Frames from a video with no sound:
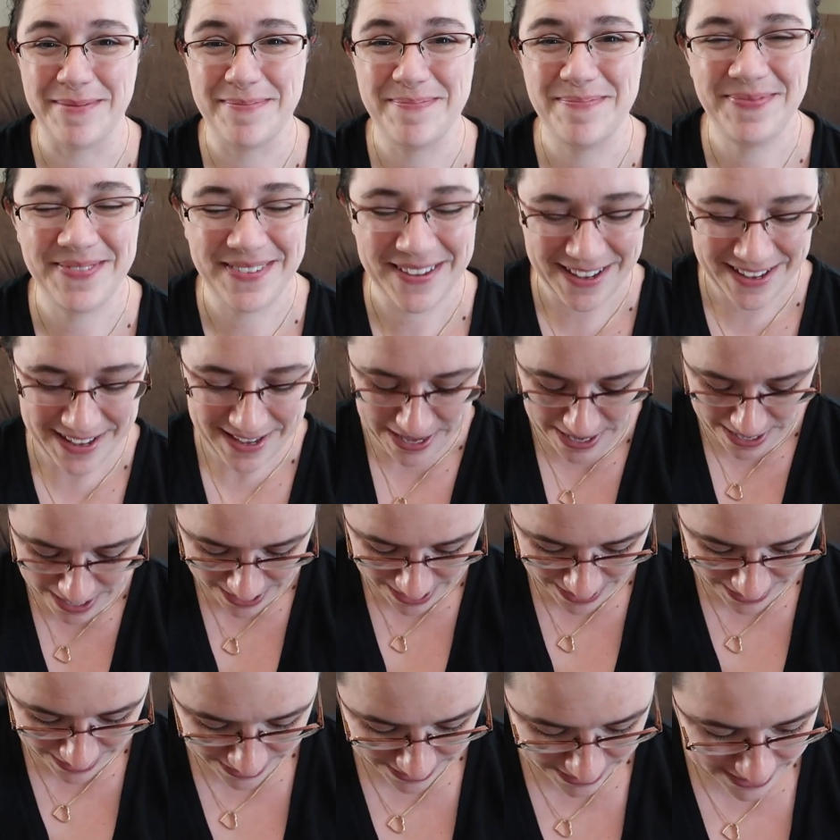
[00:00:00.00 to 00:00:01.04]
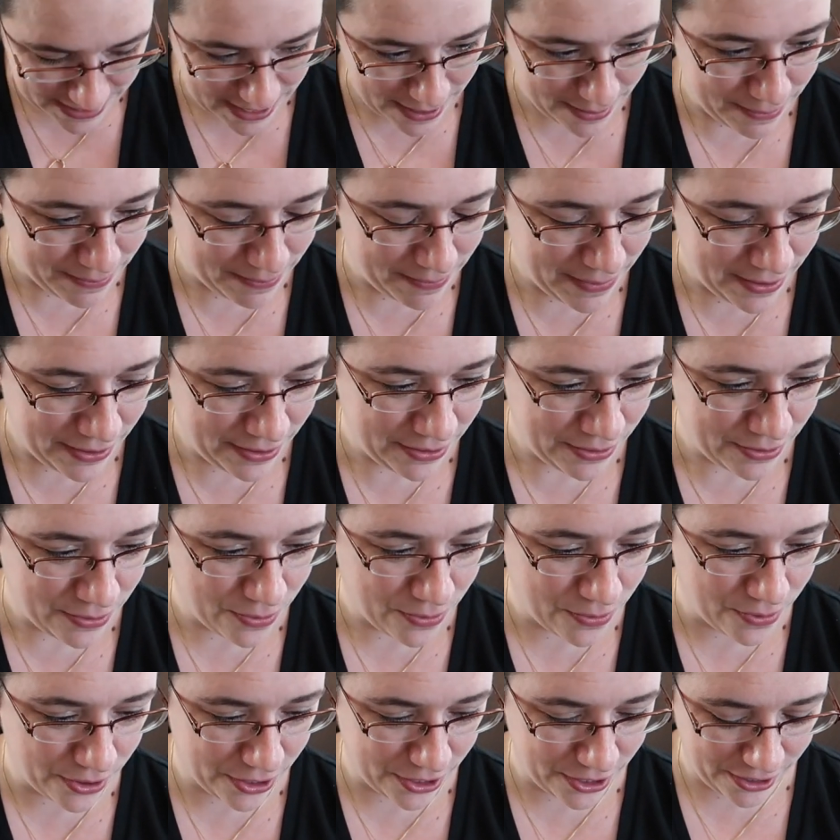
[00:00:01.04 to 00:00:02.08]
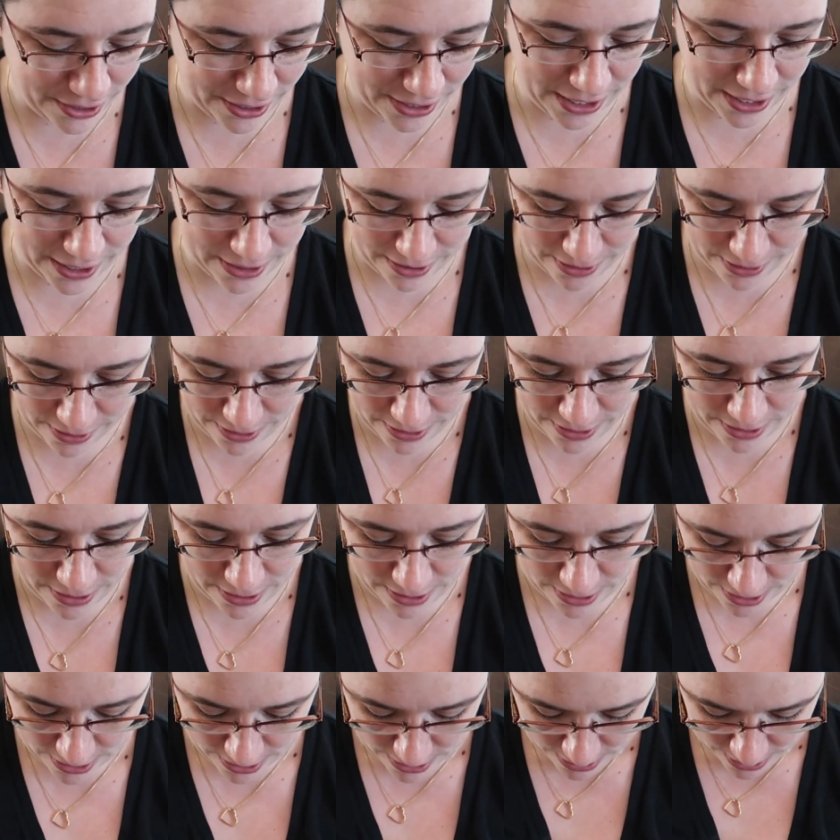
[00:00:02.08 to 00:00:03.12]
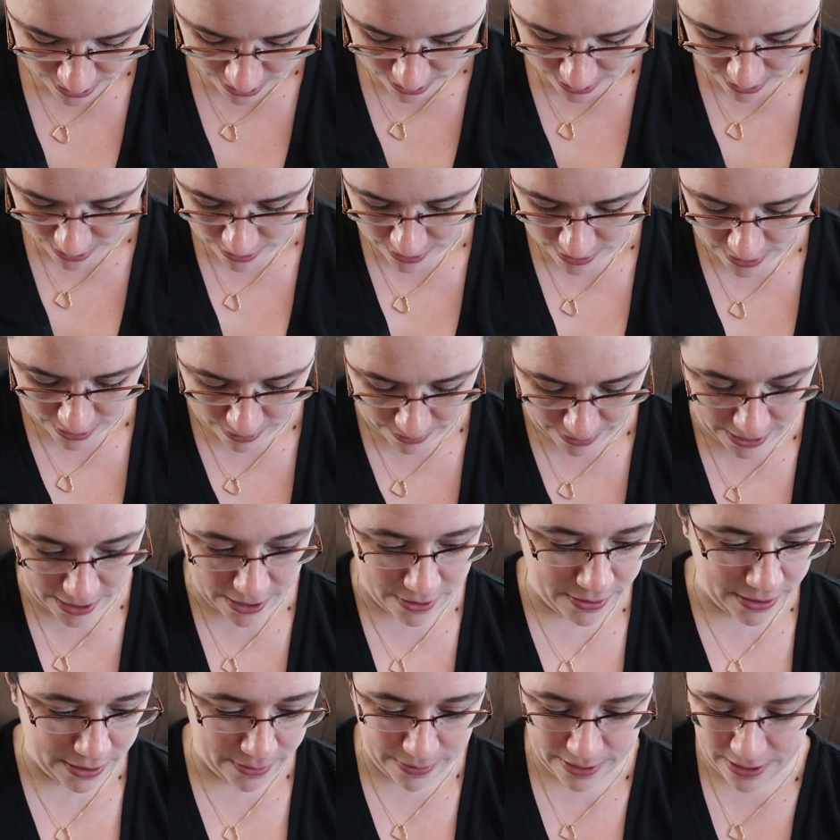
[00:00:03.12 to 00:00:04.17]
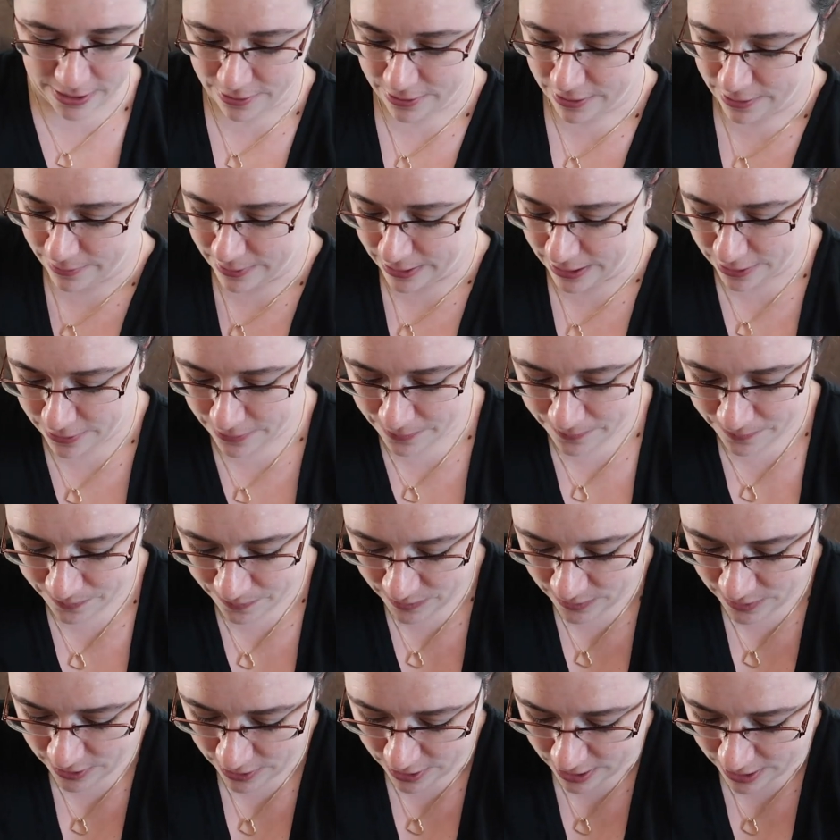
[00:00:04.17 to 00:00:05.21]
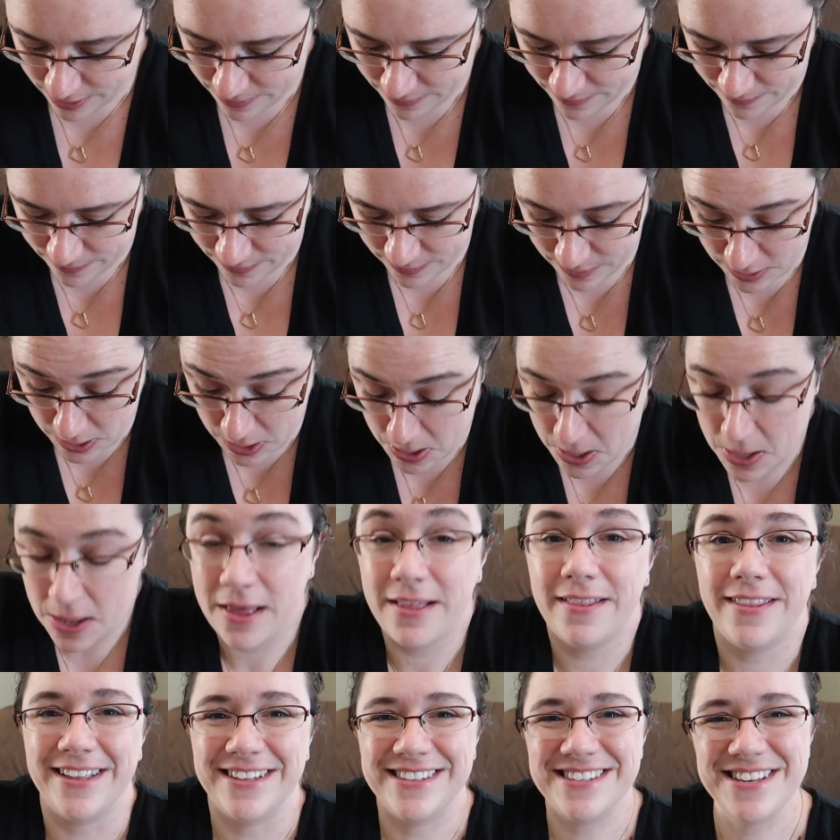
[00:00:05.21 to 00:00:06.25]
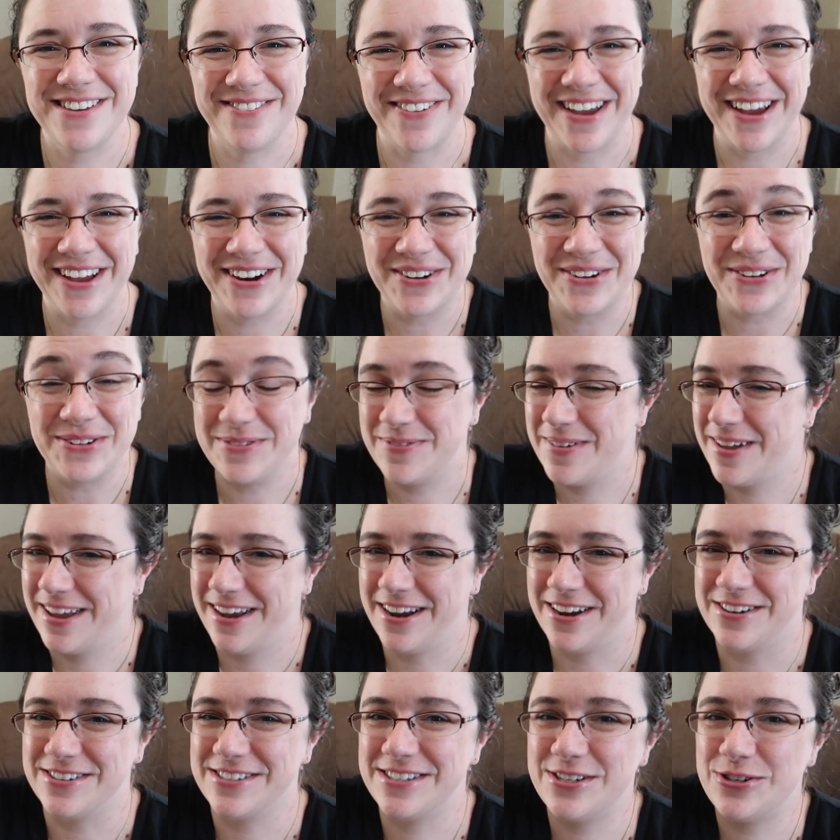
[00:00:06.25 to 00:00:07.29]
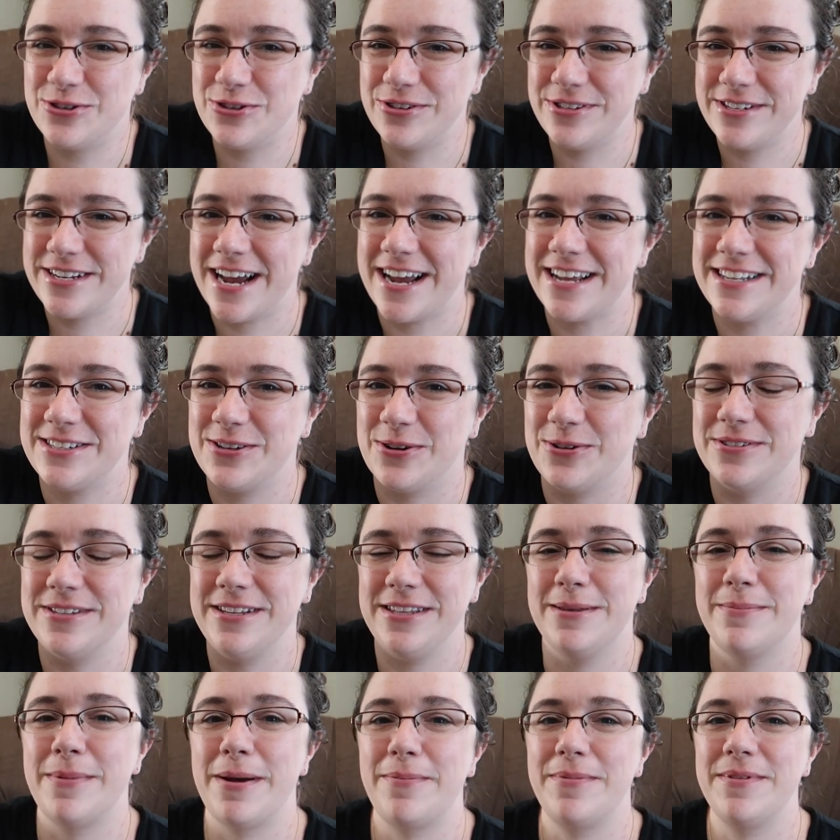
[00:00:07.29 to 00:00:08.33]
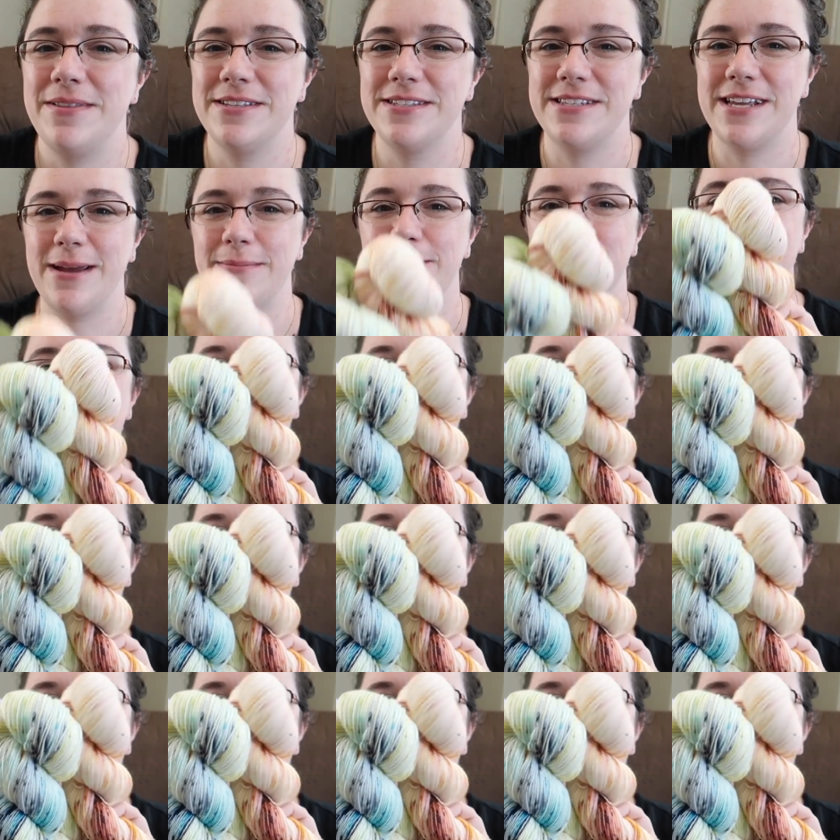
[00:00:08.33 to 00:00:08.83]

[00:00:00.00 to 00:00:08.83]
them in some order here. Here we go, here we go, here we go. Okay. See if I can hold them. Here's the true test, holding them up at the same